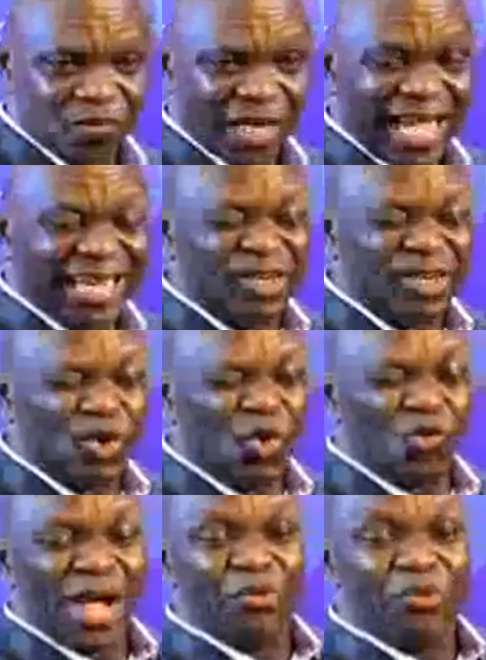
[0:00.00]
and know
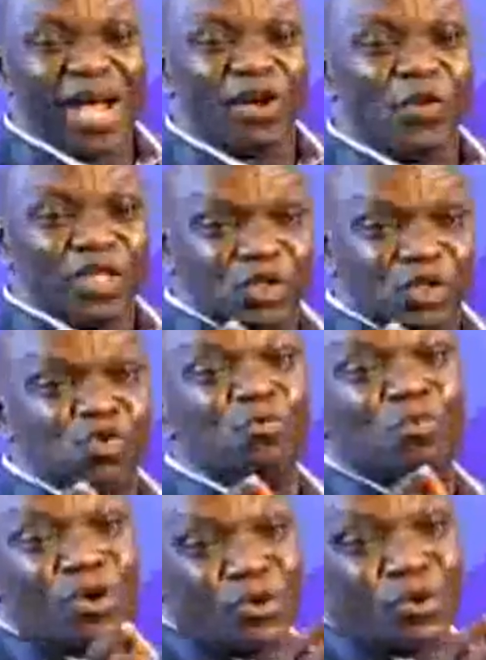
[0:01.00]
where we are going
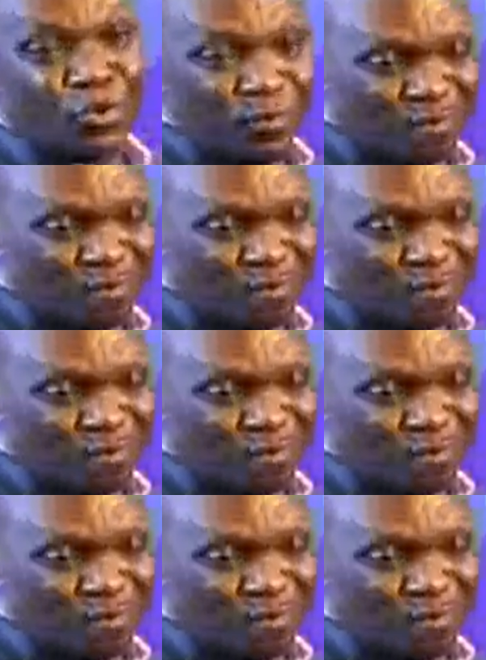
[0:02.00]
tomorrow.